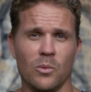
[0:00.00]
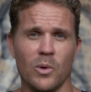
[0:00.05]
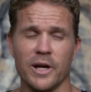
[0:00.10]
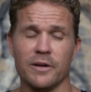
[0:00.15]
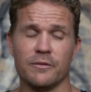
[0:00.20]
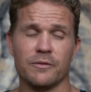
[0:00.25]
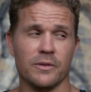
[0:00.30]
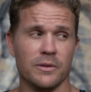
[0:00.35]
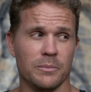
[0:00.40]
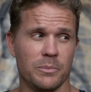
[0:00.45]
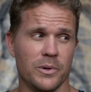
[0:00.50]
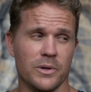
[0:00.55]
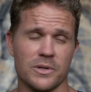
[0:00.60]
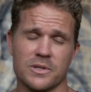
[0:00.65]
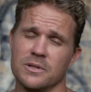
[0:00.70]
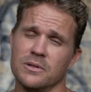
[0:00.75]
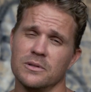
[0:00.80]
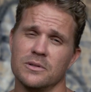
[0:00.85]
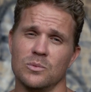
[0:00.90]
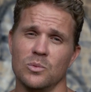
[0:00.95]
wait for the
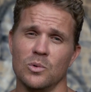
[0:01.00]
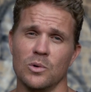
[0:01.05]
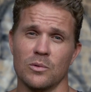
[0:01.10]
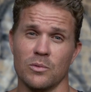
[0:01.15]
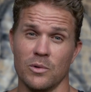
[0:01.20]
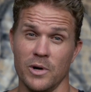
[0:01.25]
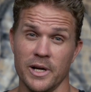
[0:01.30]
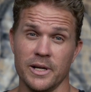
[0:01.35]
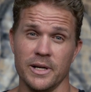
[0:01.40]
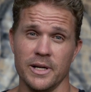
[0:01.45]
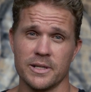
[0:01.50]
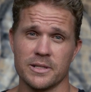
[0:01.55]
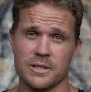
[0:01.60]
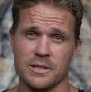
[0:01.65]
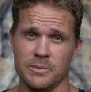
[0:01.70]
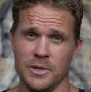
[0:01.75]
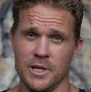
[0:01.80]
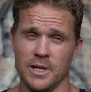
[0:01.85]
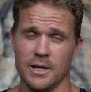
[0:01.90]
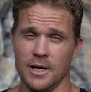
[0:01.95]
person to walk right next
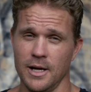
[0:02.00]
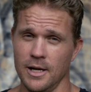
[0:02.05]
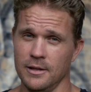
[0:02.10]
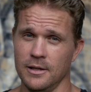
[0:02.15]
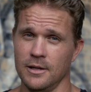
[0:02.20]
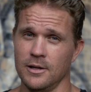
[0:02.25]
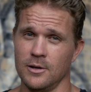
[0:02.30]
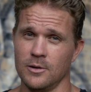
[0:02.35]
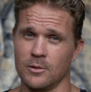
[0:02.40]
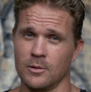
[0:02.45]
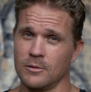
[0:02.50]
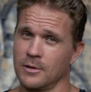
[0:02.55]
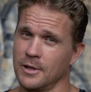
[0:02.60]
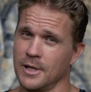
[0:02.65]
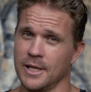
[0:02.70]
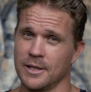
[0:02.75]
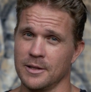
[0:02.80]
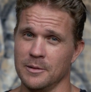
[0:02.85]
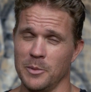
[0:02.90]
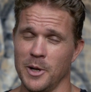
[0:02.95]
to me, and then I'll
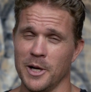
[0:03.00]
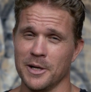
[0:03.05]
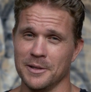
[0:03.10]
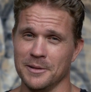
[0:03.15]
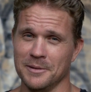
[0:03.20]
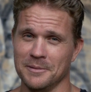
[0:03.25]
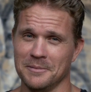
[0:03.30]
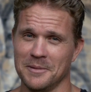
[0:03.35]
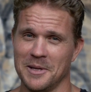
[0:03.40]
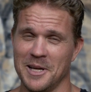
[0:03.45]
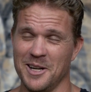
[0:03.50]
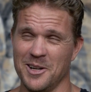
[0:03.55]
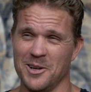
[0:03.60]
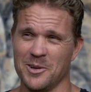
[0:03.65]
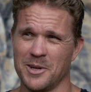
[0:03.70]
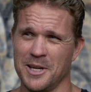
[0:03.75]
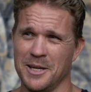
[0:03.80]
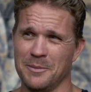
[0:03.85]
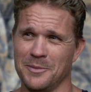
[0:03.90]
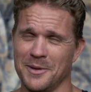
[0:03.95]
click the button and I'll
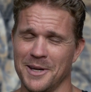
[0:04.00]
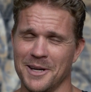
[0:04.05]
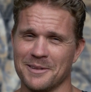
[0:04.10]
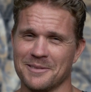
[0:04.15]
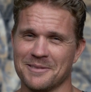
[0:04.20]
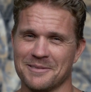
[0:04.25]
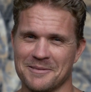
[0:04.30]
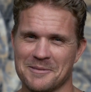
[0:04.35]
keep that